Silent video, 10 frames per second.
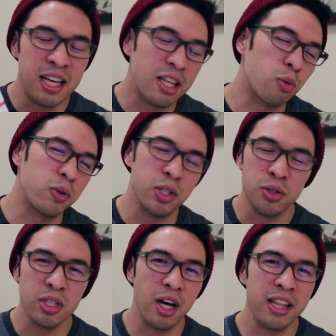That'll
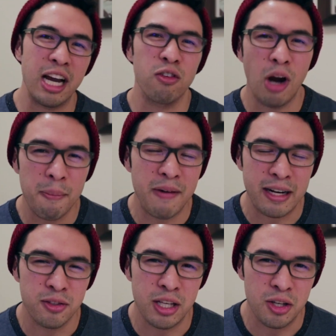reduce a lot of that crop
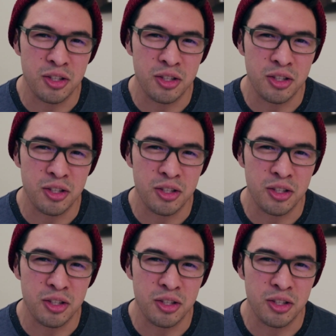factor that you